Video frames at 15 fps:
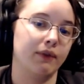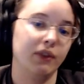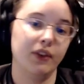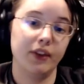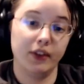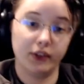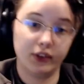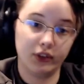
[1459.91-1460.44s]
for
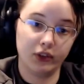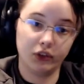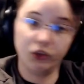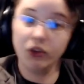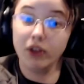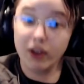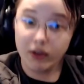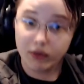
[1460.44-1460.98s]
this
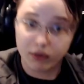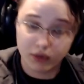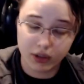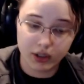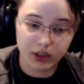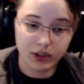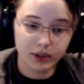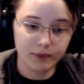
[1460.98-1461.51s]
studio,
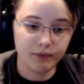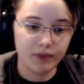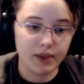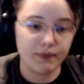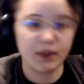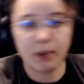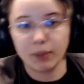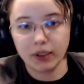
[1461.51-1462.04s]

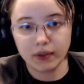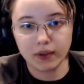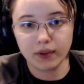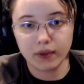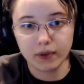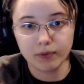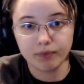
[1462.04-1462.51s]
if that makes sense.